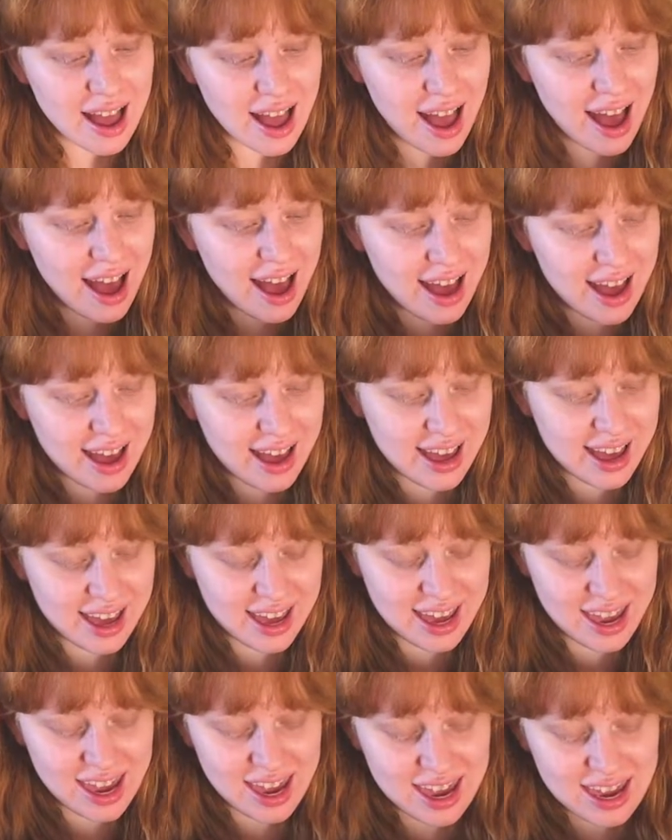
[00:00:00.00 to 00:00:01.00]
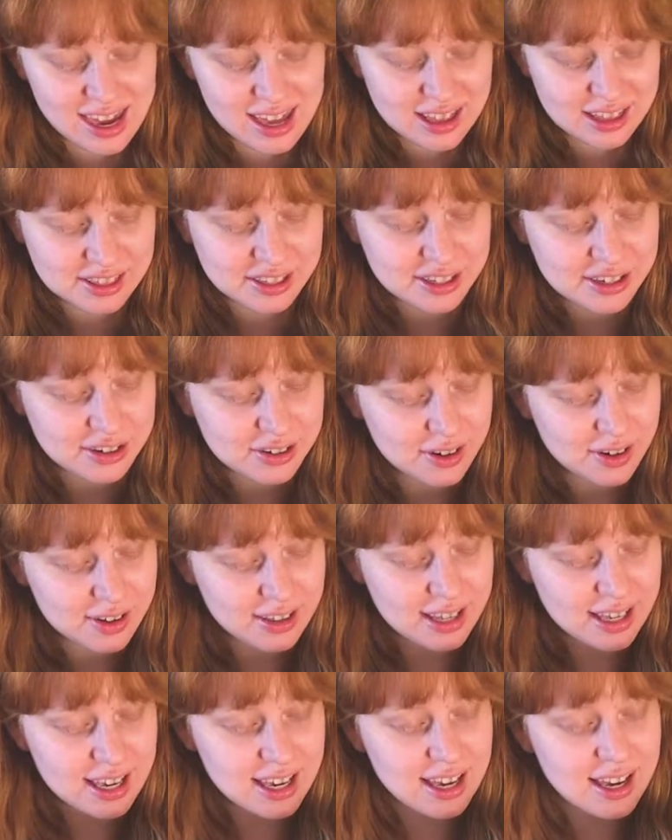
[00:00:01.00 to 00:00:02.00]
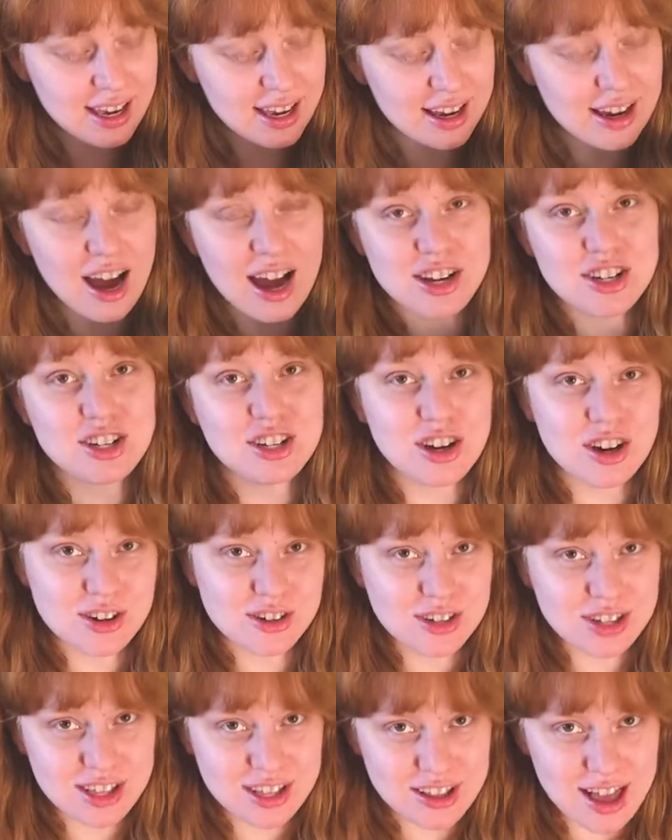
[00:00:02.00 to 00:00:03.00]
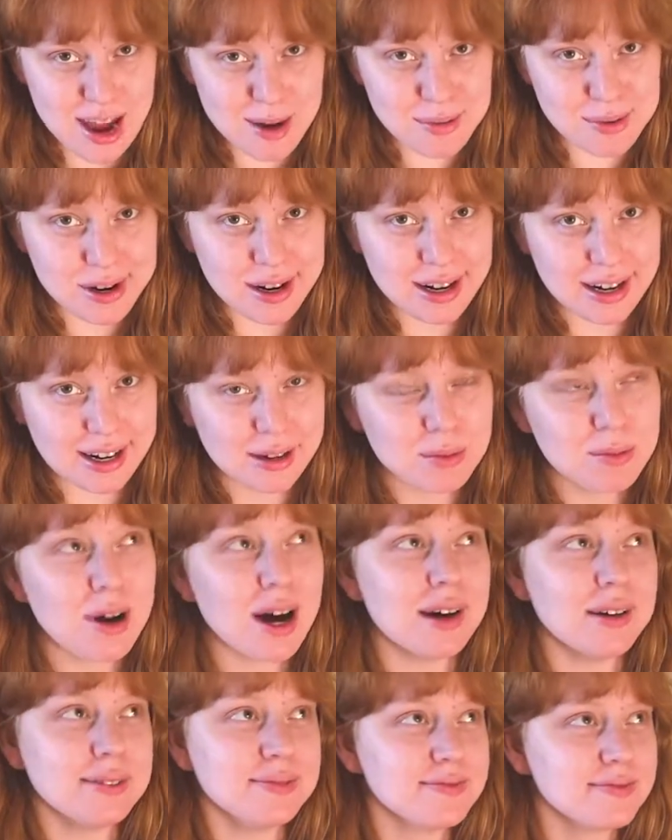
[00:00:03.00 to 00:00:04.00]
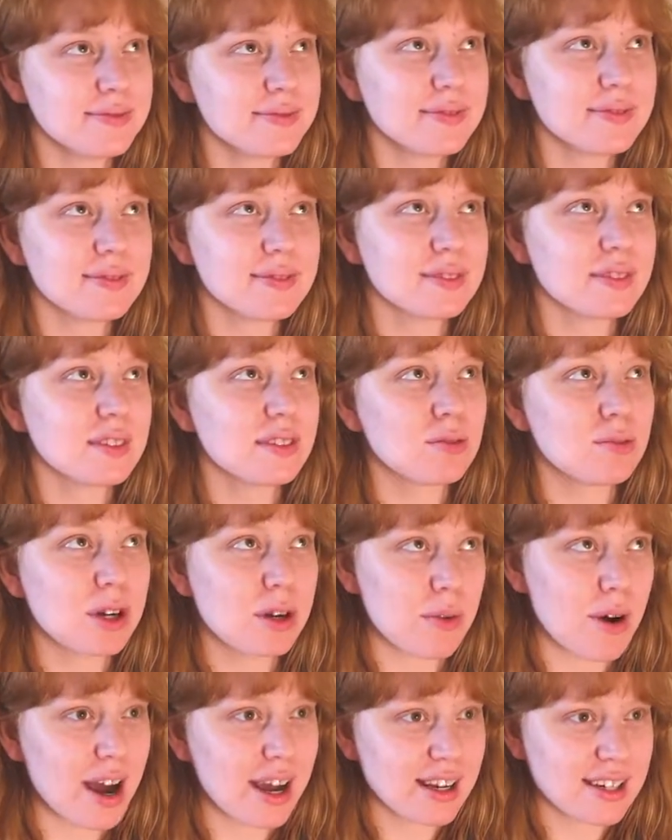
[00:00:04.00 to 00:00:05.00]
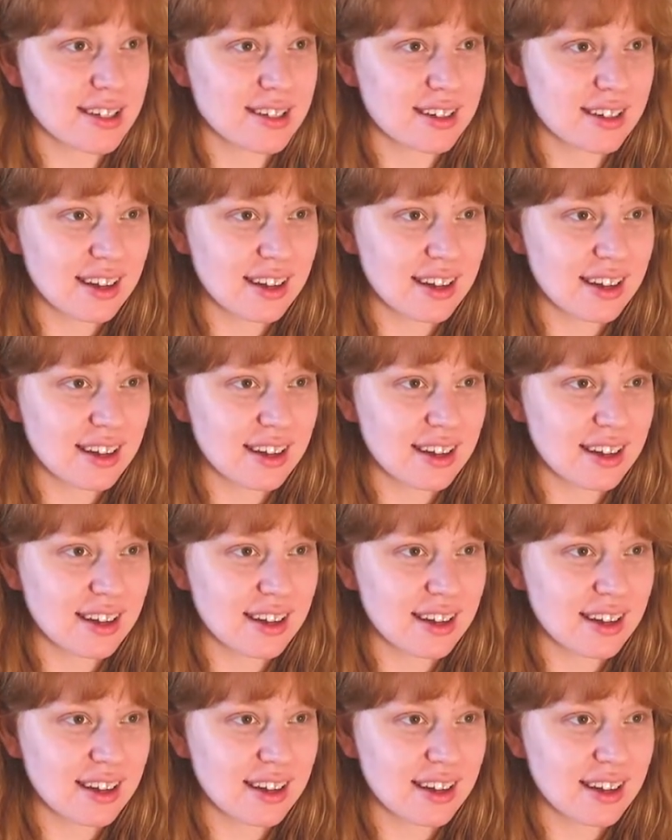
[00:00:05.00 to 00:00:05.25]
I literally got to go to the library. Well, rewind.